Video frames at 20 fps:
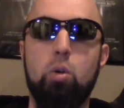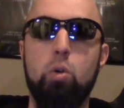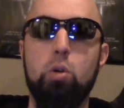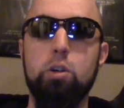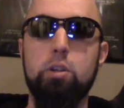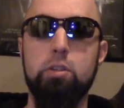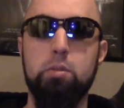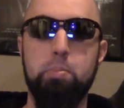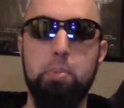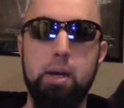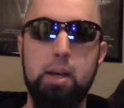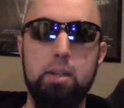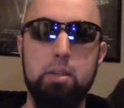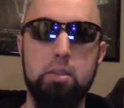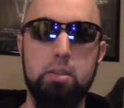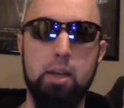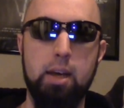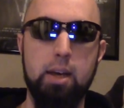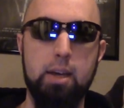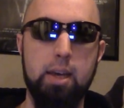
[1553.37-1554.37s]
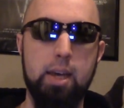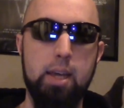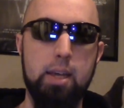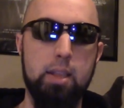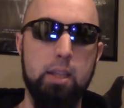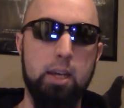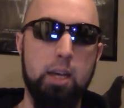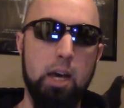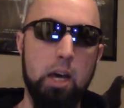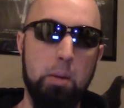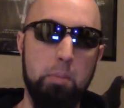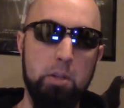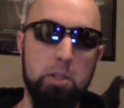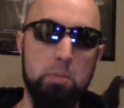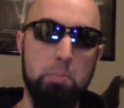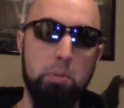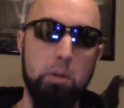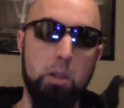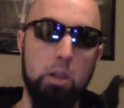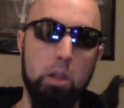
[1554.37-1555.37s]
or spice sake in the
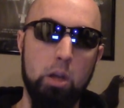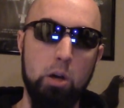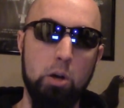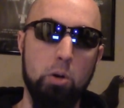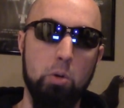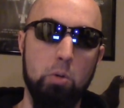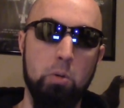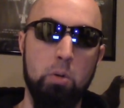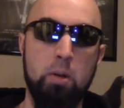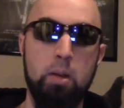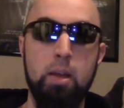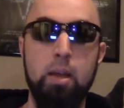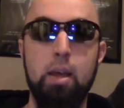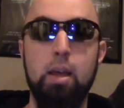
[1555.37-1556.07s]
comments below.